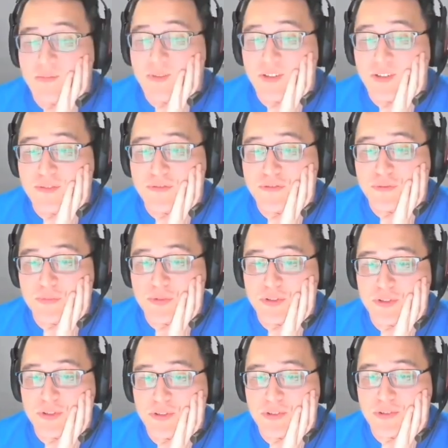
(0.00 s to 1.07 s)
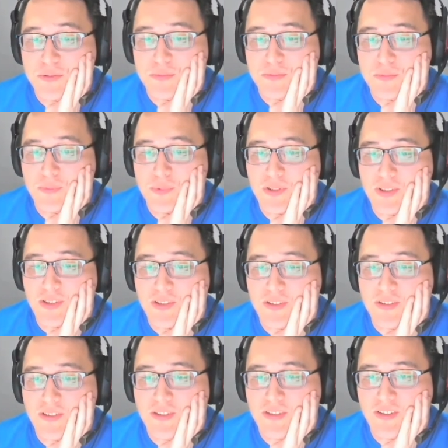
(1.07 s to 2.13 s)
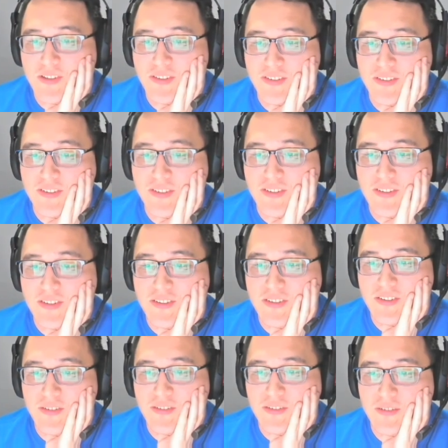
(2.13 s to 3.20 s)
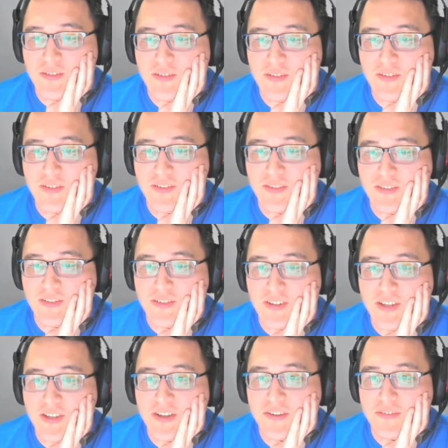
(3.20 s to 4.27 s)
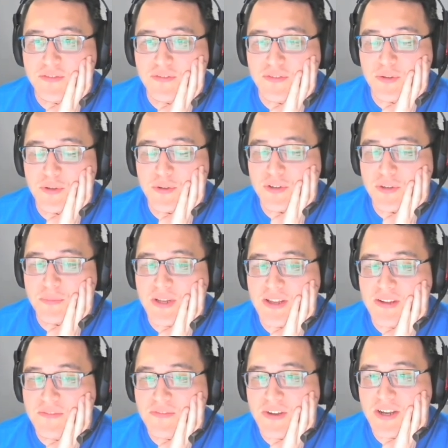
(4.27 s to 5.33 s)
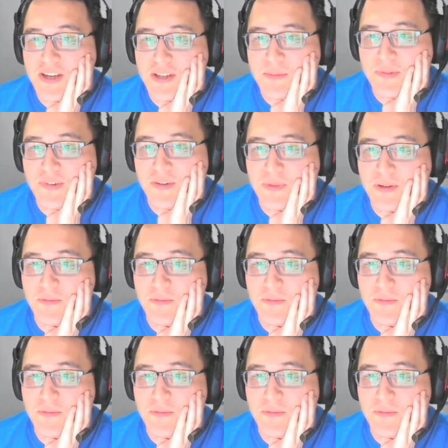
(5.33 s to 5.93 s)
not familiar, but is it does it have Florida Man vibes? I mean,